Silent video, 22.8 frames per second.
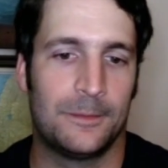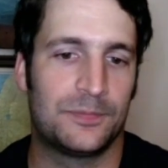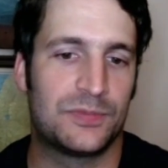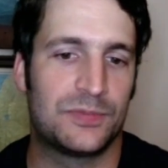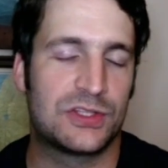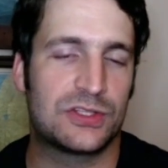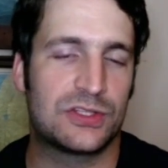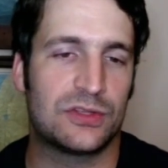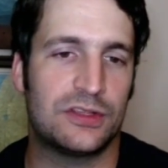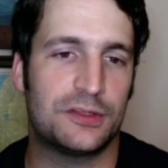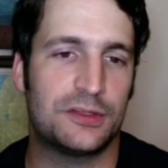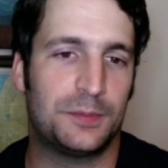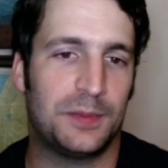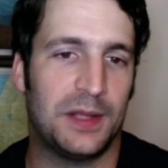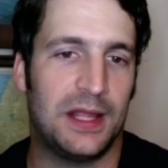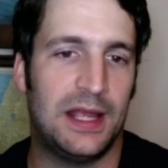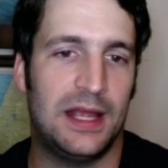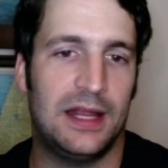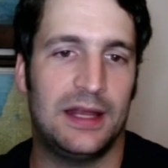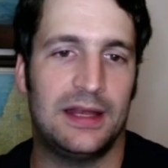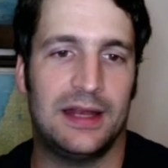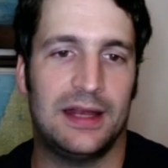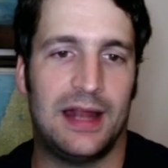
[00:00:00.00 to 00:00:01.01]
So this
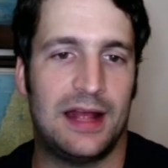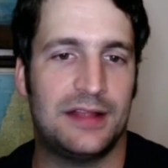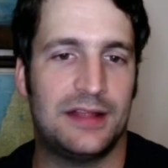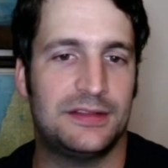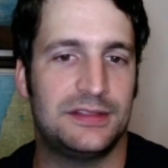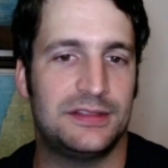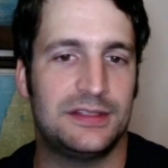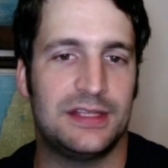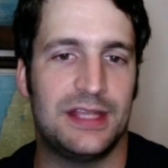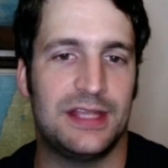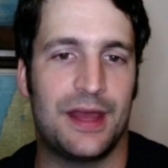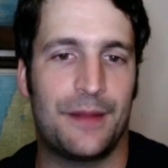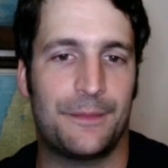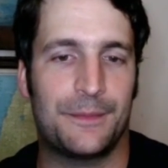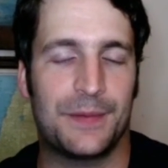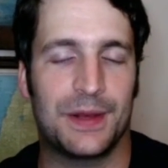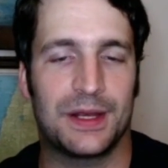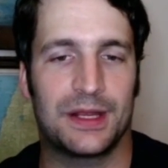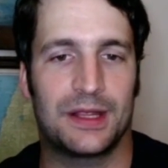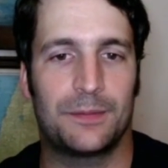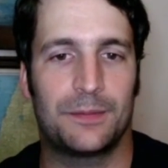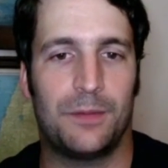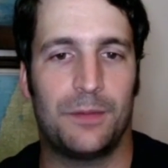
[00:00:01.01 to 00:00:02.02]
plan, it hasn't yet
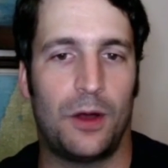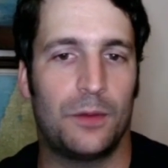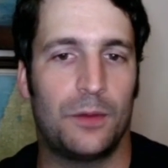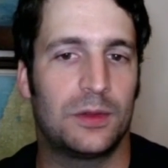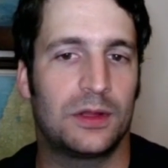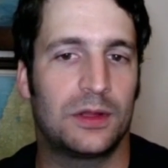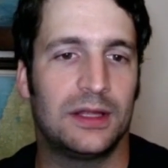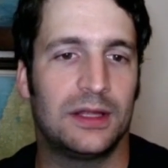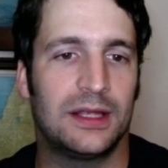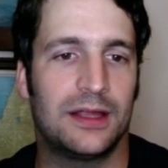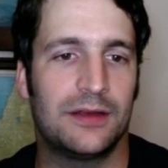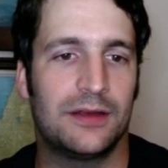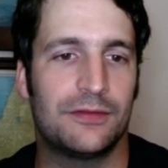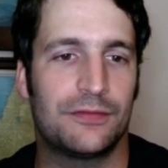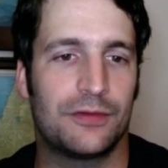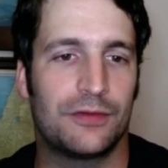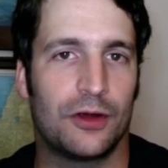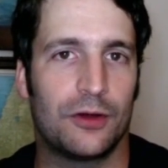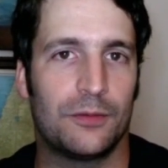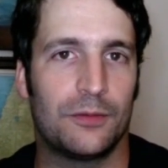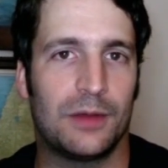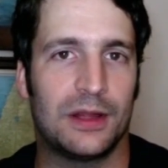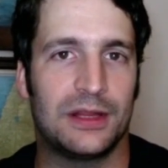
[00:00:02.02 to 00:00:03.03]
been publicly
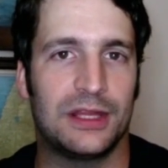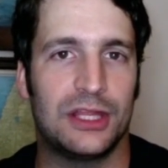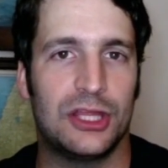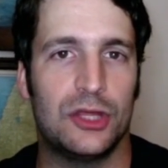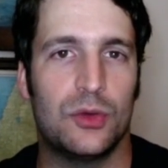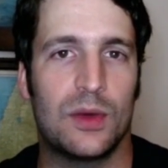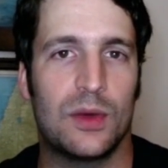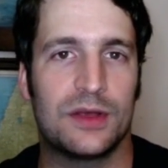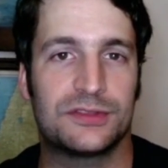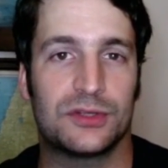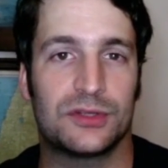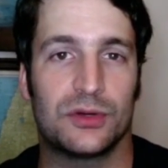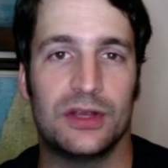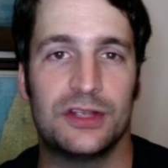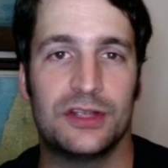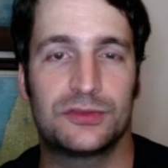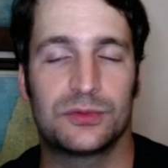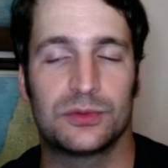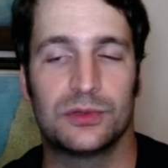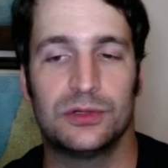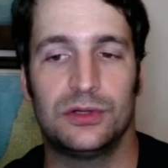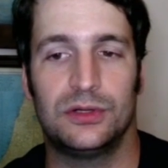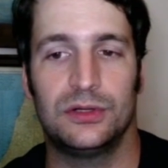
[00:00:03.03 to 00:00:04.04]
confirmed by the U.S. or
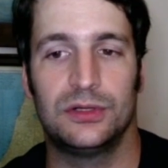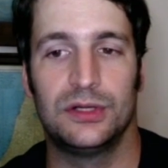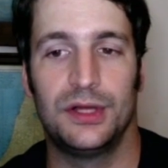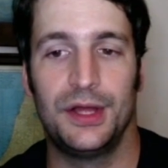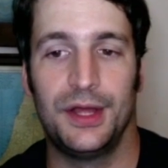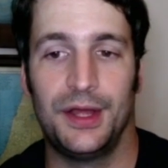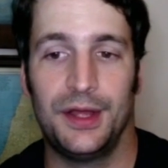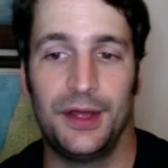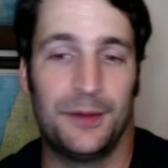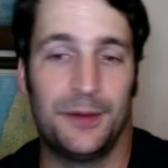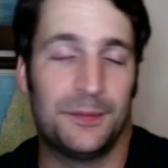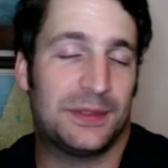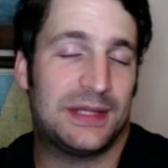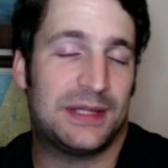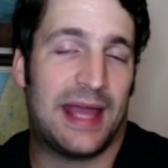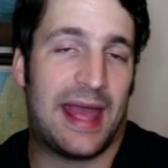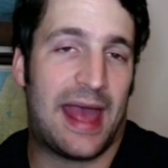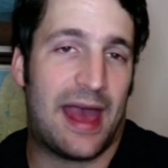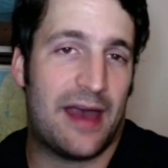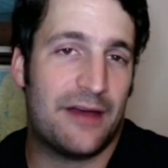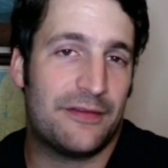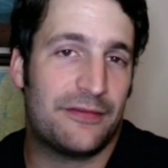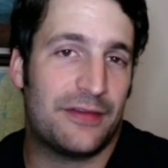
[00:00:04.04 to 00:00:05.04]
Israel, but they
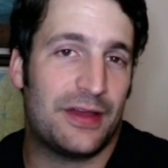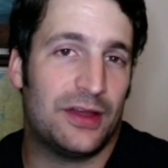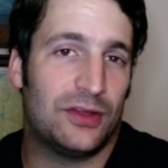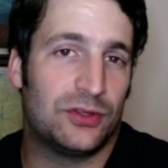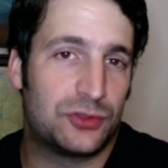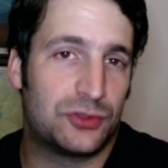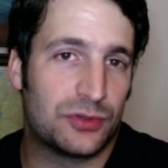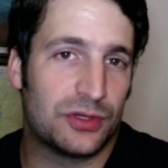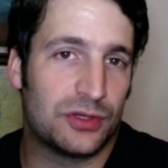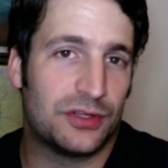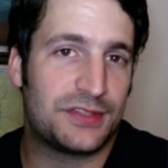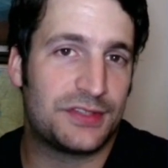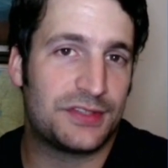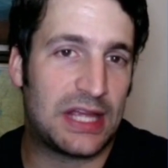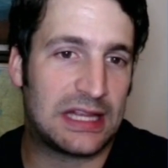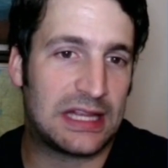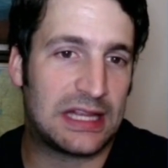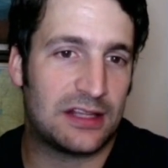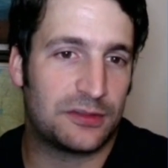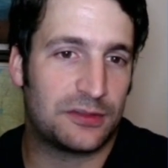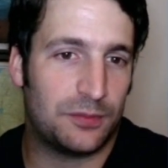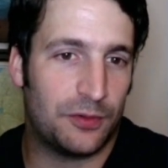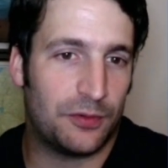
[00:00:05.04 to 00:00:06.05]
have held drills like
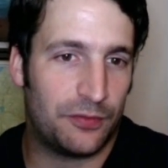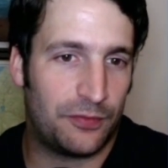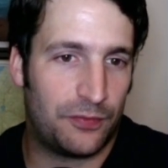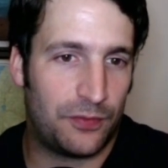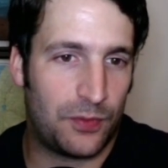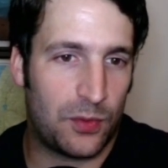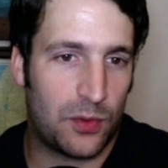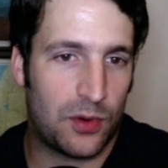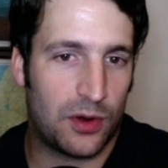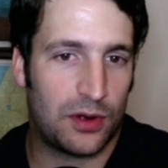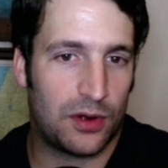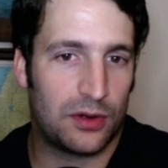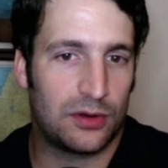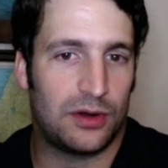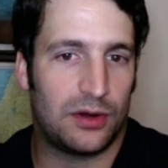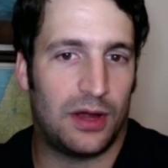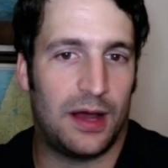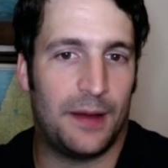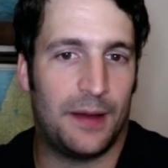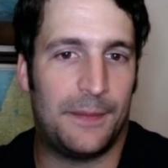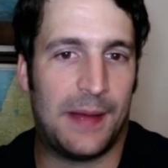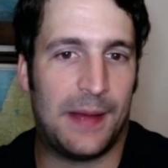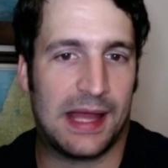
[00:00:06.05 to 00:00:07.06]
this before.
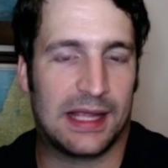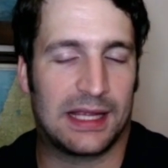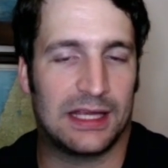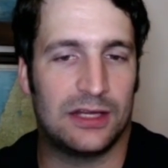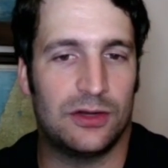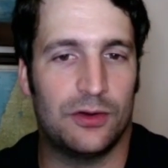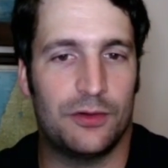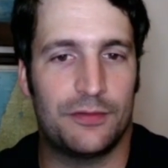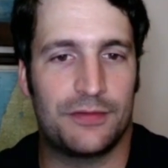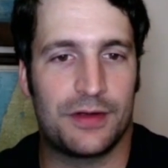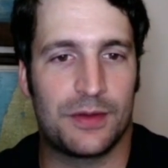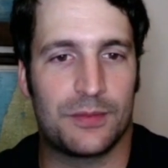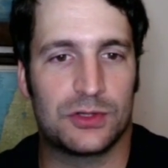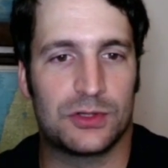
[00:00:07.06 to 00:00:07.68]
Back in November